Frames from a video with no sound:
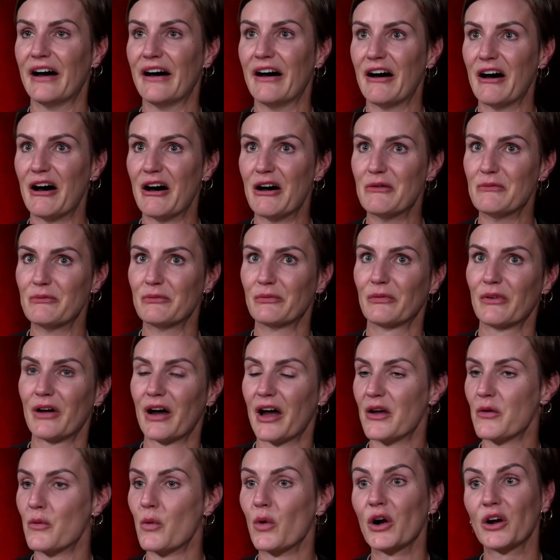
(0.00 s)
Um,
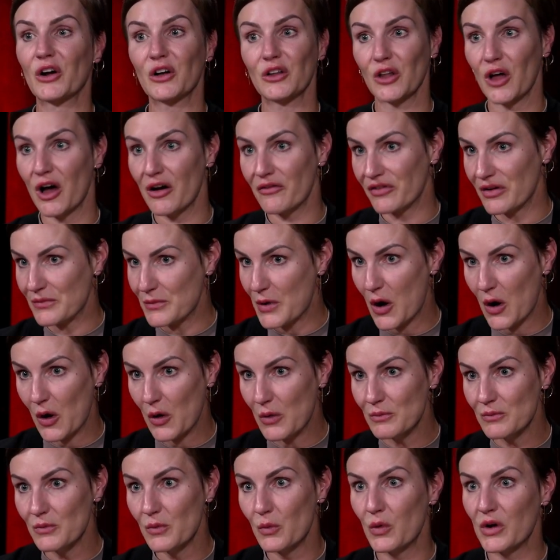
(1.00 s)
I work a lot from
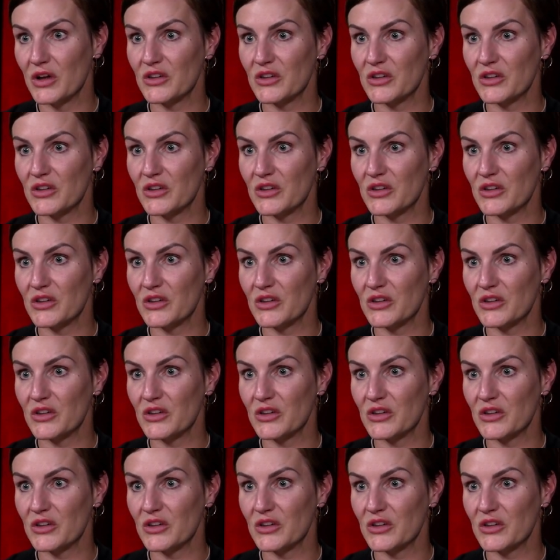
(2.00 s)
home,